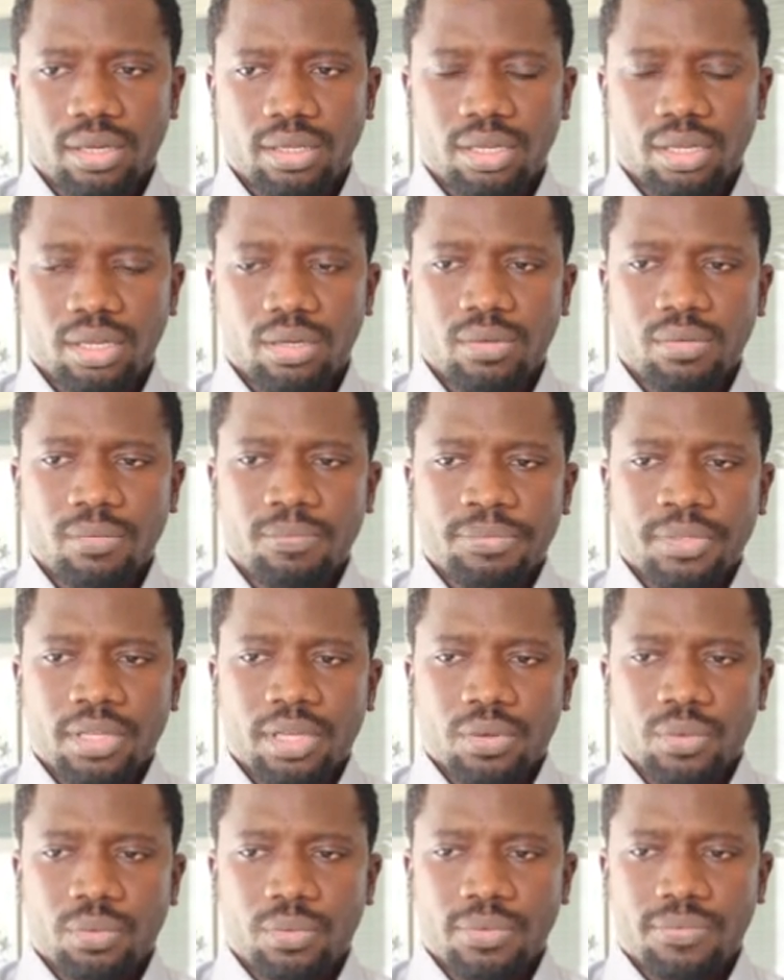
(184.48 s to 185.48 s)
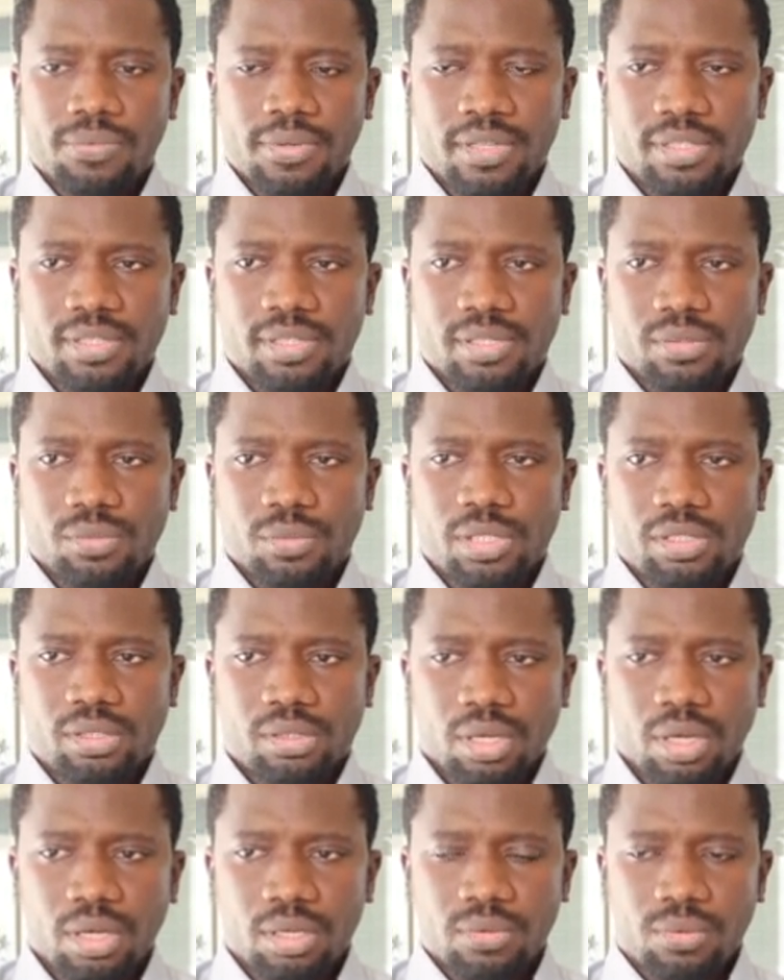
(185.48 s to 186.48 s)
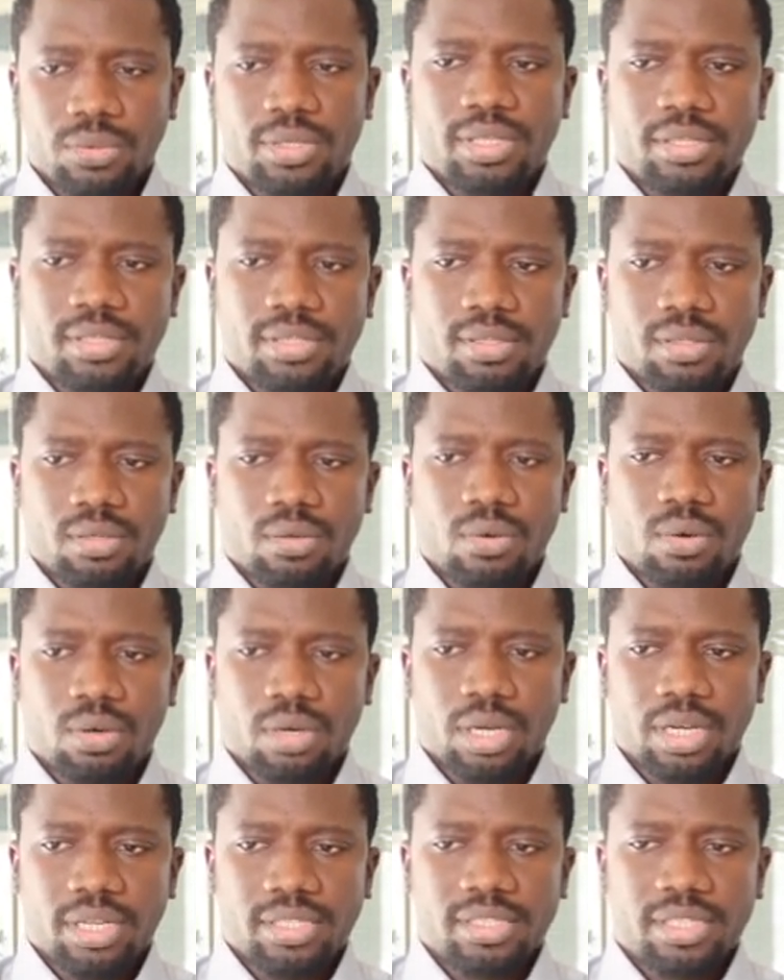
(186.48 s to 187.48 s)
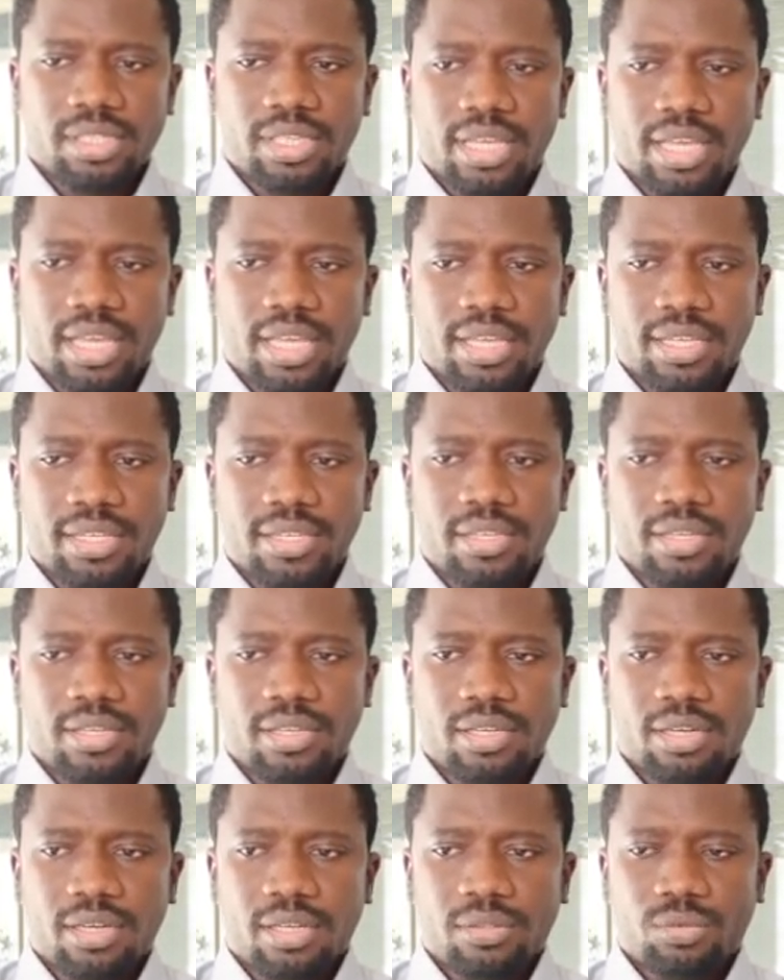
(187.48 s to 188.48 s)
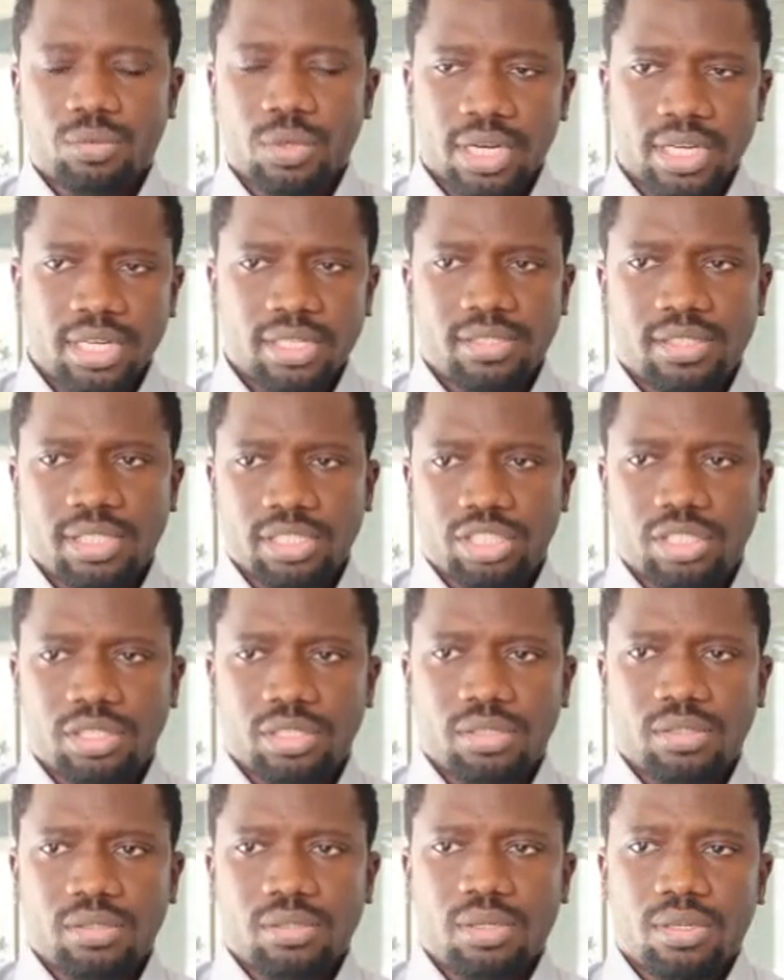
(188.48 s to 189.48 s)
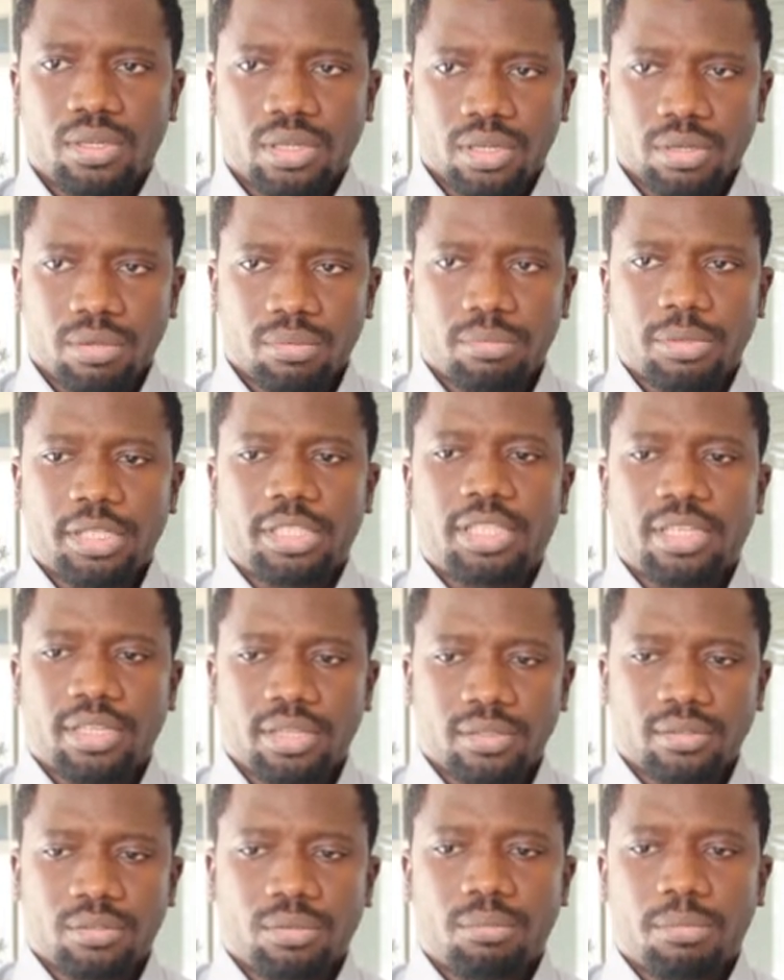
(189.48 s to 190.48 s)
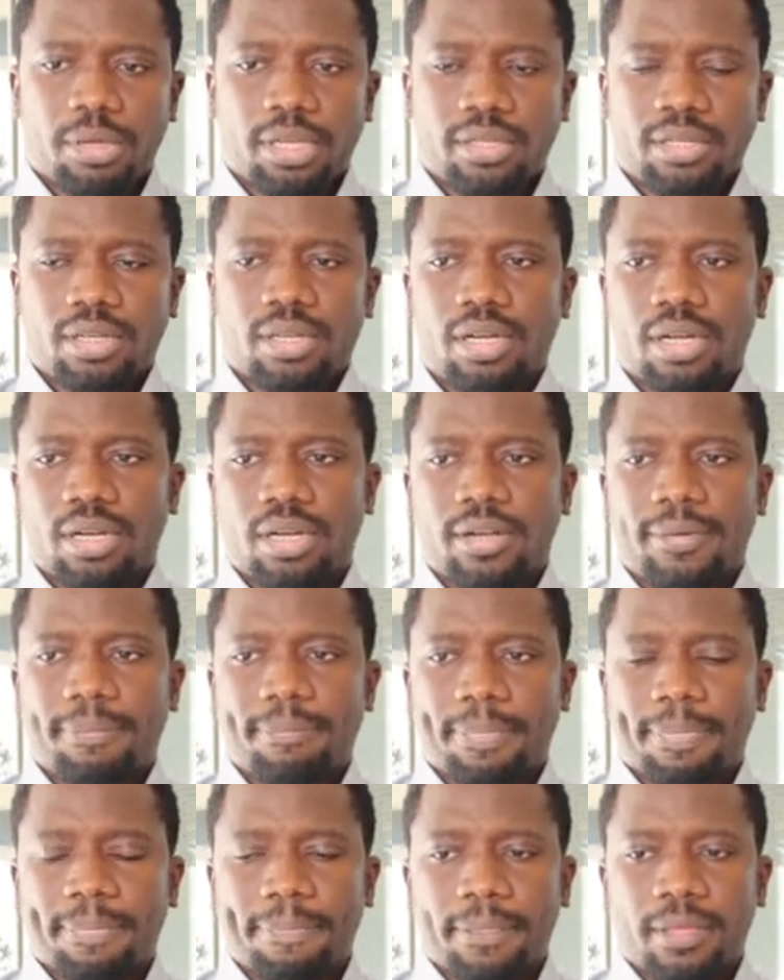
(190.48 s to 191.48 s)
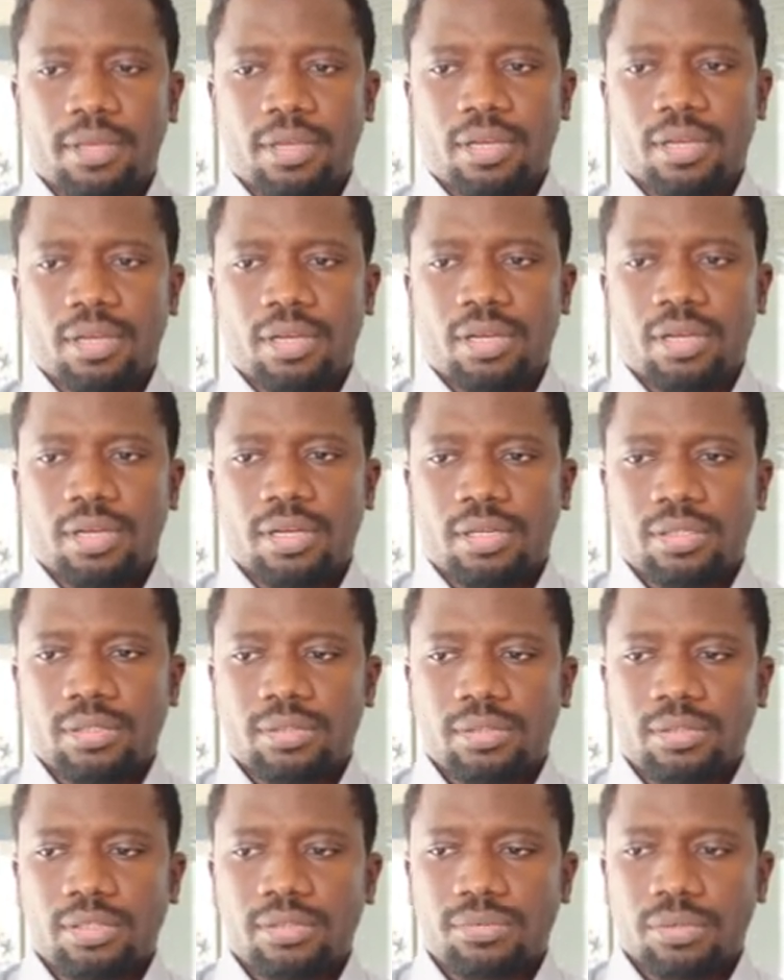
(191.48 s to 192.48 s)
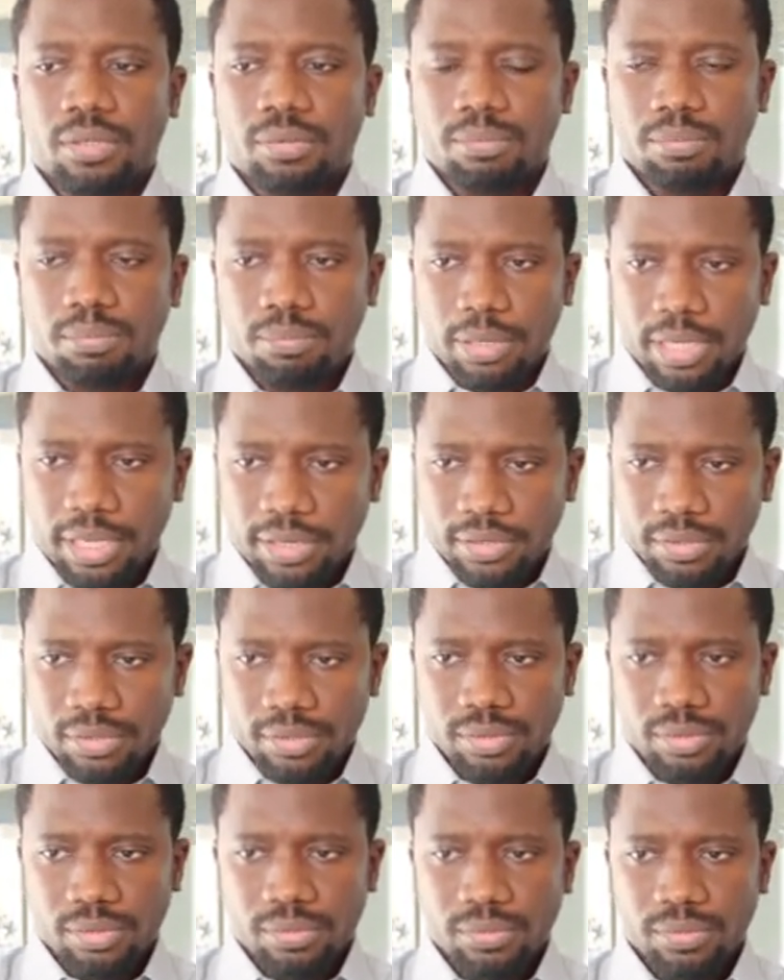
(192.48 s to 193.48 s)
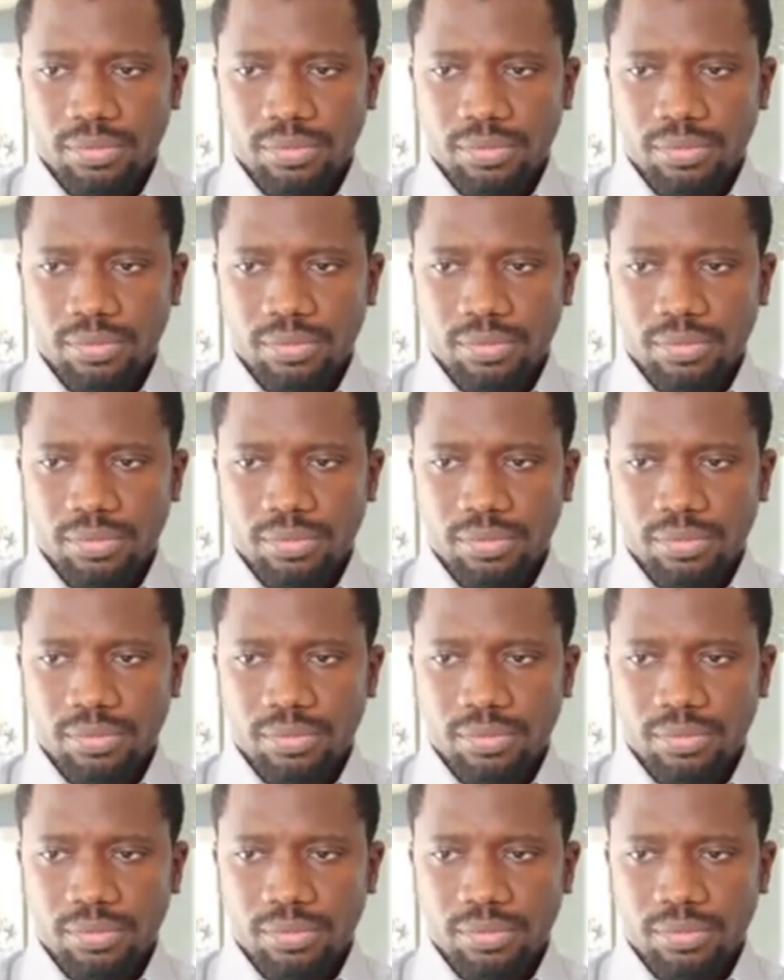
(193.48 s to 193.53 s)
ago, we start with organizing a training session meeting to make the different players